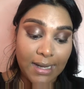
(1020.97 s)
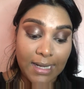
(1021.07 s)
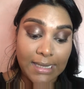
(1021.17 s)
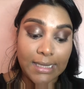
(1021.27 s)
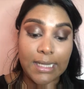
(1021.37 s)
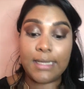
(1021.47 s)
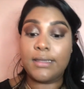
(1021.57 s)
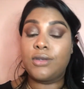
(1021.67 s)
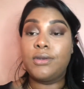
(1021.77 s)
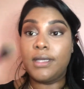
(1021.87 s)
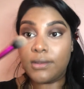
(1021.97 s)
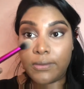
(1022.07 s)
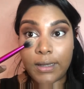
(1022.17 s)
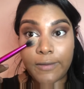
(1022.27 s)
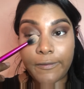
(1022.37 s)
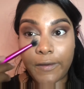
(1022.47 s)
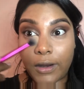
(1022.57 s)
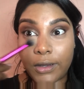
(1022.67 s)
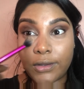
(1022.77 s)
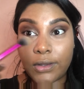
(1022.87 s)
under eyes crease really
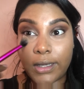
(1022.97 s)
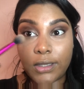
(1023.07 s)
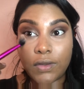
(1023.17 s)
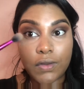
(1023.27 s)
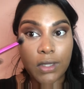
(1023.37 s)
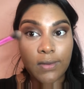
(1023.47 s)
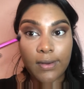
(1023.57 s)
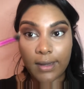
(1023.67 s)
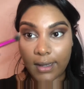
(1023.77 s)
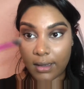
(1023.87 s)
fast, so I generally